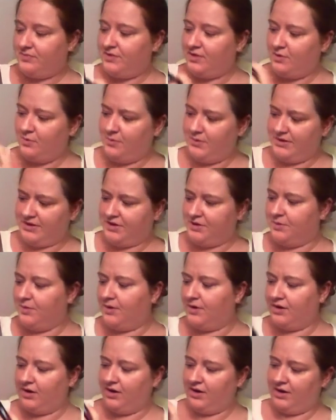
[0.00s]
when you
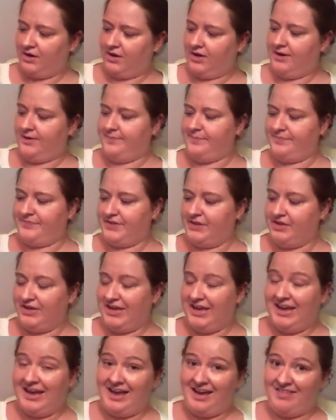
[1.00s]
are
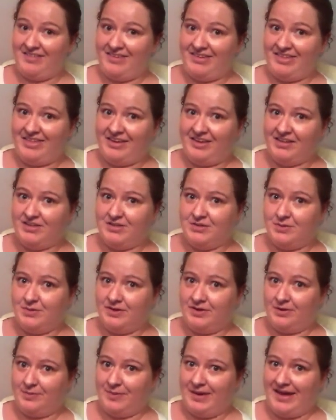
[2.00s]
looking at everything and doing
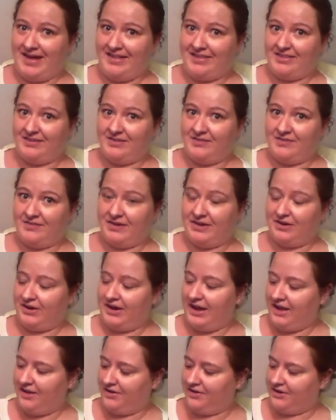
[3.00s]
your math and figuring
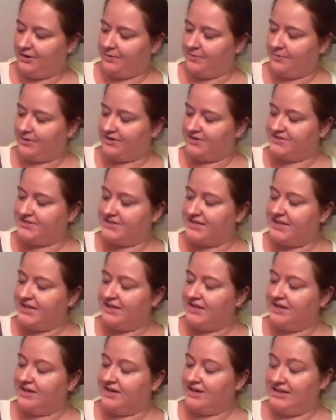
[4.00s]
out your numbers.
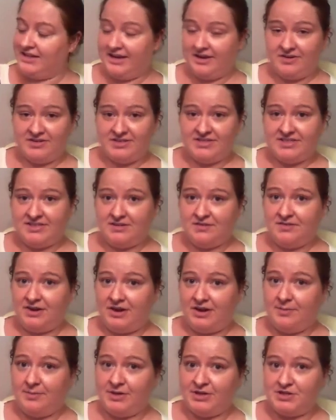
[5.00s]
Claire is still
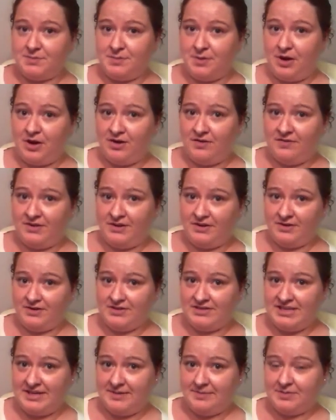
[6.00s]
very much a part of your
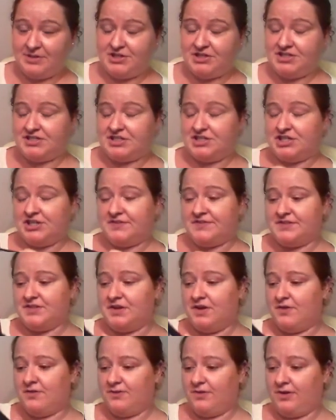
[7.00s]
team. She shifts
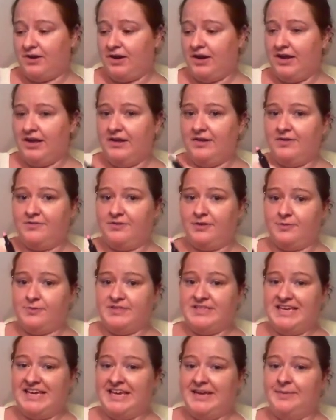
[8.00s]
over from
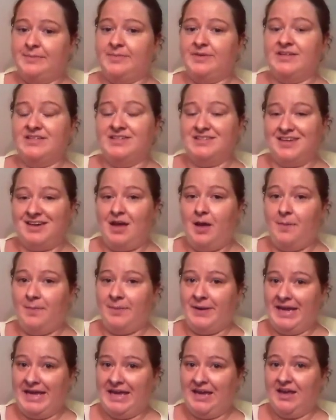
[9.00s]
team to
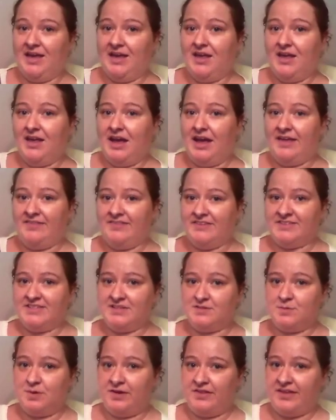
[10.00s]
company. And this
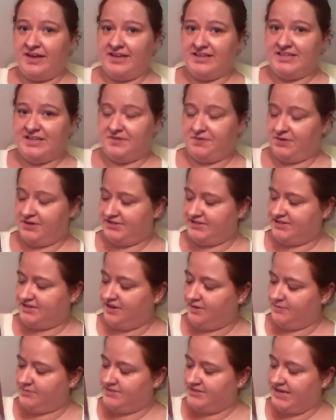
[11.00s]
is where that difference
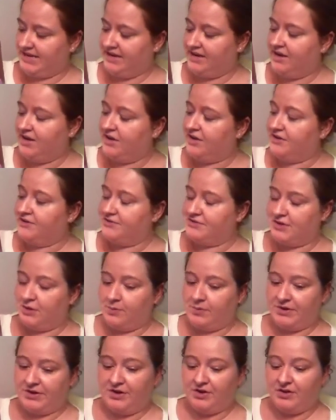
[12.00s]
comes in. So
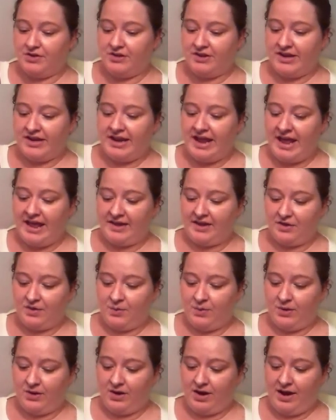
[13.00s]
when you're looking at
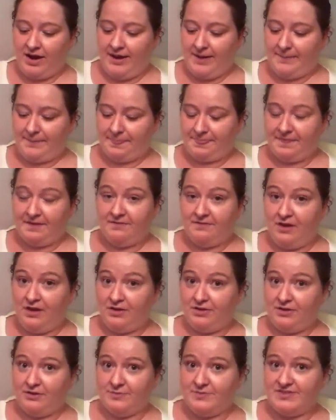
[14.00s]
your
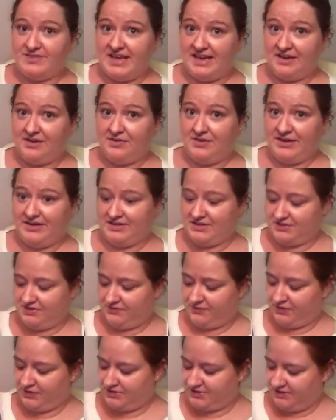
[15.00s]
volumes that you need
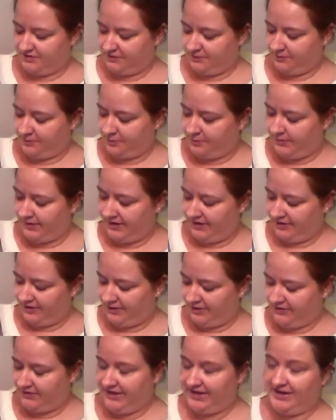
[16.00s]
for Silver Premier,
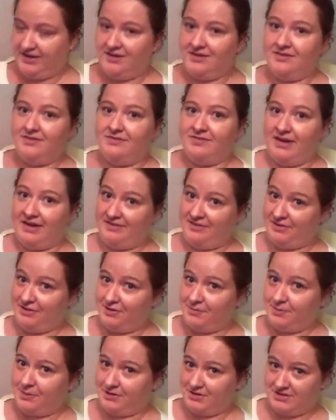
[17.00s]
you need
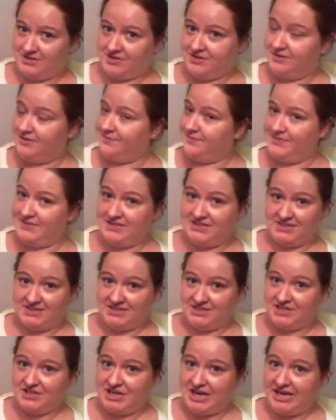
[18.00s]
500 personal,
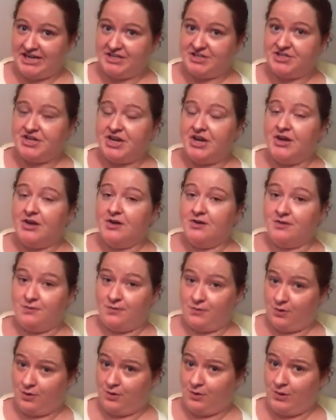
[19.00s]
doesn't change,
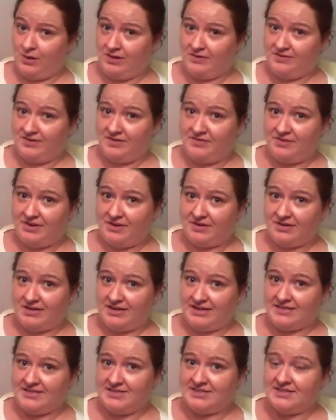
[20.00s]
4 qualified front
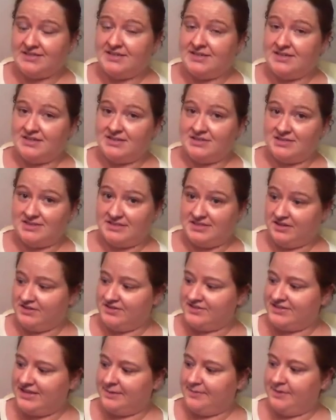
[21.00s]
lines, still the
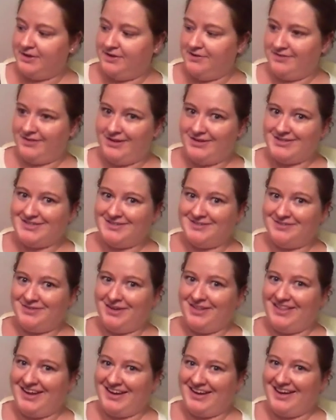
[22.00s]
same, but you've lost a
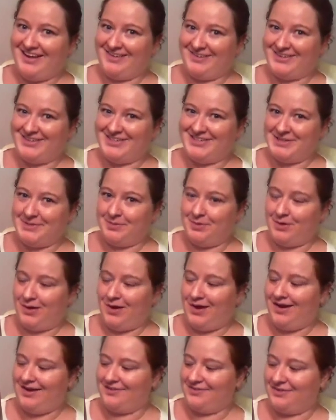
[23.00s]
front line now because she broke
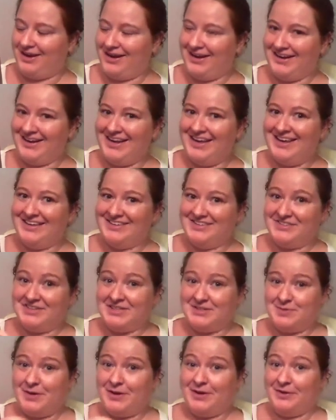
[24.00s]
off, right? So
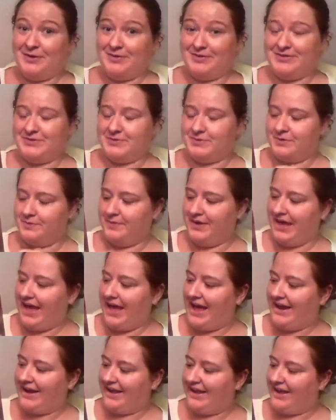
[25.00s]
that's why you always want to be
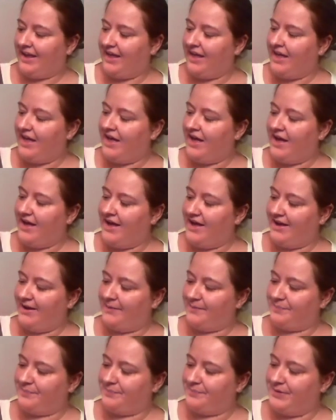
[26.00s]
adding.
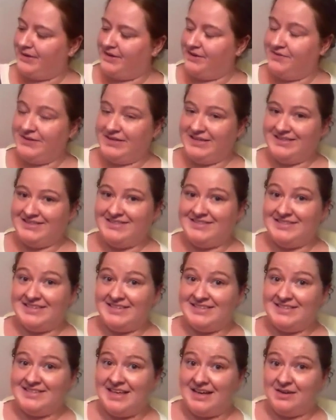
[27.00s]
But you need
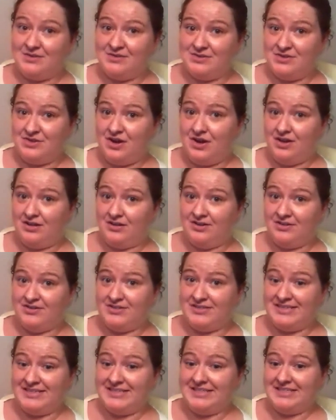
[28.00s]

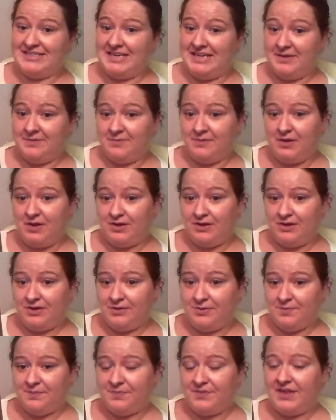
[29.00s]
$6,000 in team
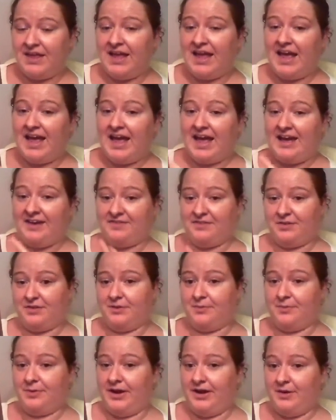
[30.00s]
volume after the
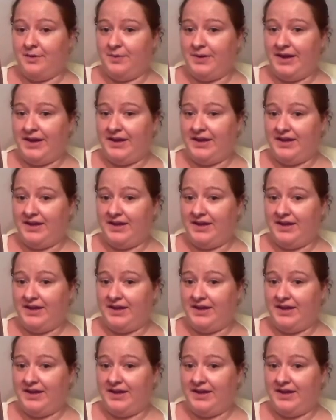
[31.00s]
breakaway.